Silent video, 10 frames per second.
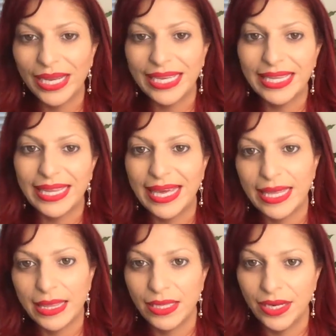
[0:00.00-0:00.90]
in their
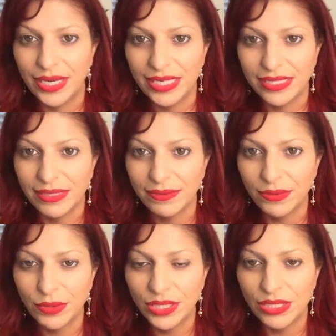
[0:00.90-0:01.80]
30s and
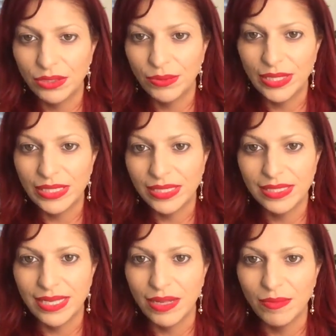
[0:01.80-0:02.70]
40s? Who else can
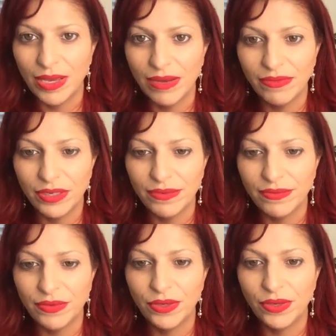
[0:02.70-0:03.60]
tell me? I've got a
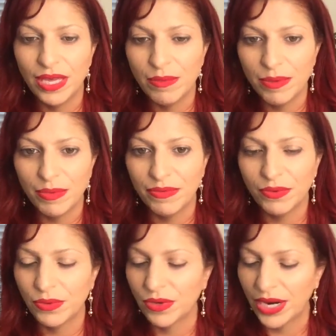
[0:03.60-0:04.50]
few there, but
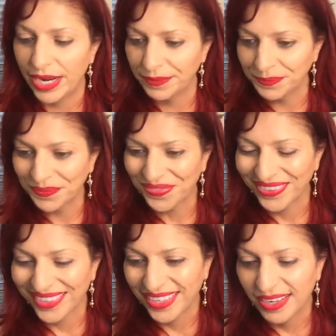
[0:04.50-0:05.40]
before I
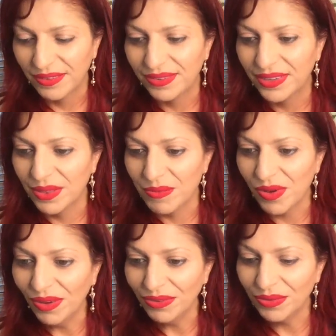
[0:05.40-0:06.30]
reel them
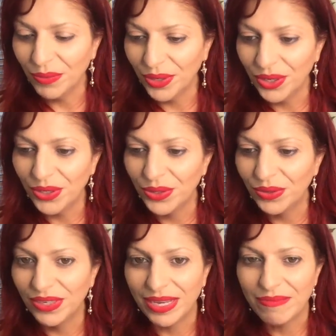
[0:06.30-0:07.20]
off, why don't
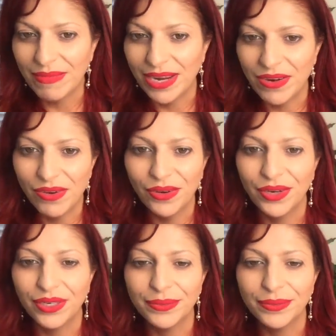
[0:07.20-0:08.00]
you let me know?